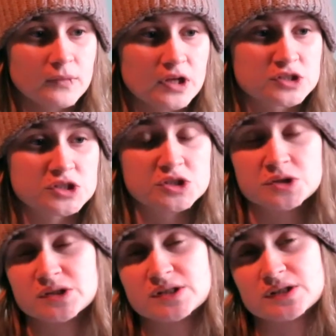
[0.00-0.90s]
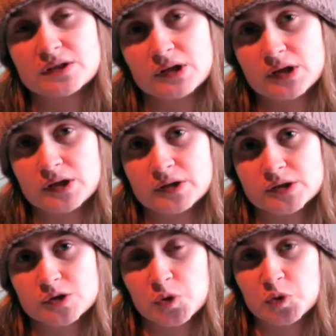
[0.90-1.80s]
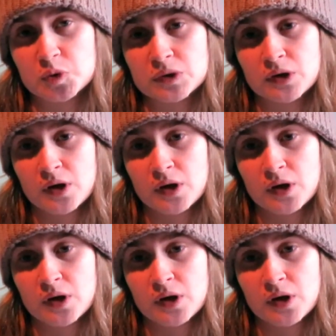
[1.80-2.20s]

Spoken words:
she joins in the school